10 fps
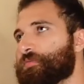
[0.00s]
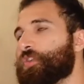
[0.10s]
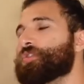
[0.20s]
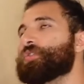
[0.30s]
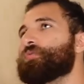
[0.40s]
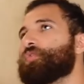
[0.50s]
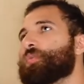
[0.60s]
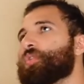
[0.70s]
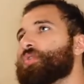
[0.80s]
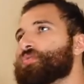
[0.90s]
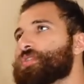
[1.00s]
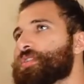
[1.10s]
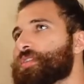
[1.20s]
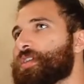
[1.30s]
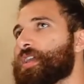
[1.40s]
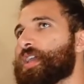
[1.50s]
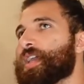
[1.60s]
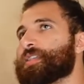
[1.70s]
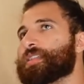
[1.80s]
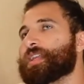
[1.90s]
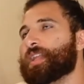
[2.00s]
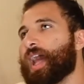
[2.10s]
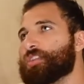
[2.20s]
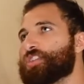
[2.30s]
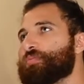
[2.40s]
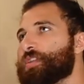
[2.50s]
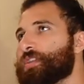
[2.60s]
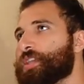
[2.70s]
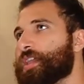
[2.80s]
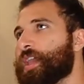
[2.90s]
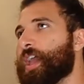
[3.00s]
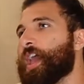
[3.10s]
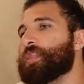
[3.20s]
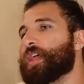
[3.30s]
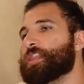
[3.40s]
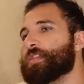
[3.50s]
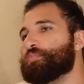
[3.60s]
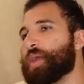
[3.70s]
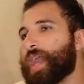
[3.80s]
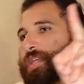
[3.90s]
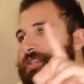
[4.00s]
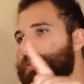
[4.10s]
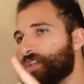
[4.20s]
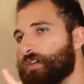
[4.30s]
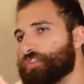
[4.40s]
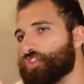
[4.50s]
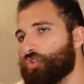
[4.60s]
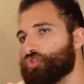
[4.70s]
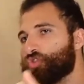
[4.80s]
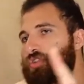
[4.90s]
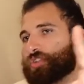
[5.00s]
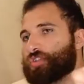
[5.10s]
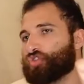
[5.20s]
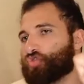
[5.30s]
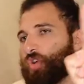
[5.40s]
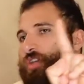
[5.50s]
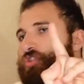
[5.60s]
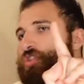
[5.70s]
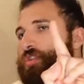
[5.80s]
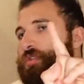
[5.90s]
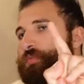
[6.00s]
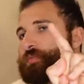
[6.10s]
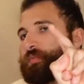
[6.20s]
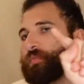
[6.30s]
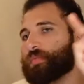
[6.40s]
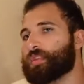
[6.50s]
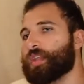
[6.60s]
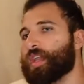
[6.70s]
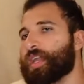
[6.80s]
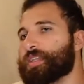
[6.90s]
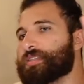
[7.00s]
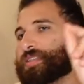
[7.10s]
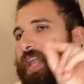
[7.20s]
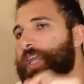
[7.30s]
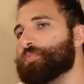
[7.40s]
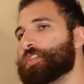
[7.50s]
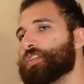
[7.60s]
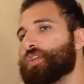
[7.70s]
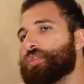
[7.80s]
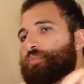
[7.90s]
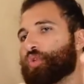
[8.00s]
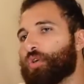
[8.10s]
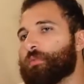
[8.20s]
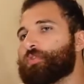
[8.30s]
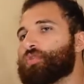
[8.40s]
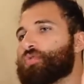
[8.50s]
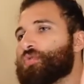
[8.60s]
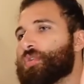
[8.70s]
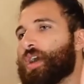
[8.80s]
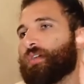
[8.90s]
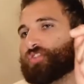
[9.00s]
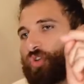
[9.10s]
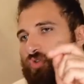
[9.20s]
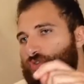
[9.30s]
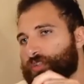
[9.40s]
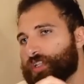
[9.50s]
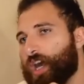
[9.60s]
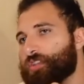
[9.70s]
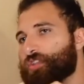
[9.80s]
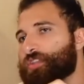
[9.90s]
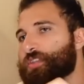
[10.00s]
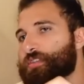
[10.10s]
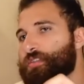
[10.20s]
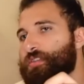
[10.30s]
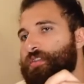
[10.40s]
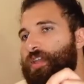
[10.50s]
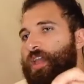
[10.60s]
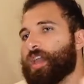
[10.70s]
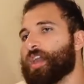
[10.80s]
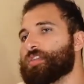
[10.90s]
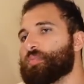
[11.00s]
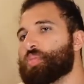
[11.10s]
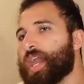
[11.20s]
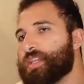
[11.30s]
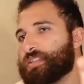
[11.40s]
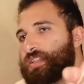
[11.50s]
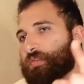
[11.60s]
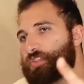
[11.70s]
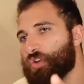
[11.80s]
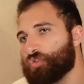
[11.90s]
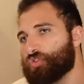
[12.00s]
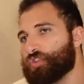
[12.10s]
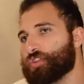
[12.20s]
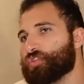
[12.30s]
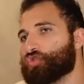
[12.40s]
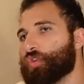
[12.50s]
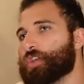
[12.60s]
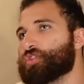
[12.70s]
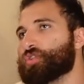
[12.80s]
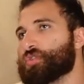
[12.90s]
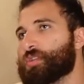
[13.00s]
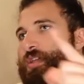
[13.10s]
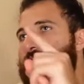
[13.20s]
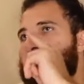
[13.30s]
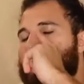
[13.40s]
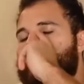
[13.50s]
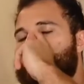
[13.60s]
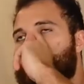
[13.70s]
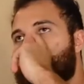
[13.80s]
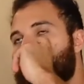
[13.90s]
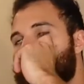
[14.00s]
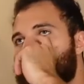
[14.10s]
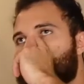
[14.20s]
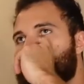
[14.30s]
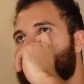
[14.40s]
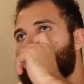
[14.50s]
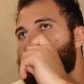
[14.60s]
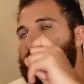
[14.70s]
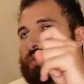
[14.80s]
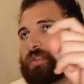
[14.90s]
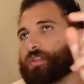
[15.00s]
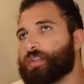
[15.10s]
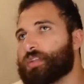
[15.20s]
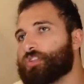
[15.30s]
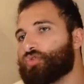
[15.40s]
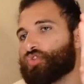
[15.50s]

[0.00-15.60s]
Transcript: first and foremost, is an acknowledgement that the pace of socialist construction escapes the purview of socialist consciousness. The pace of socialist construction is irreducible to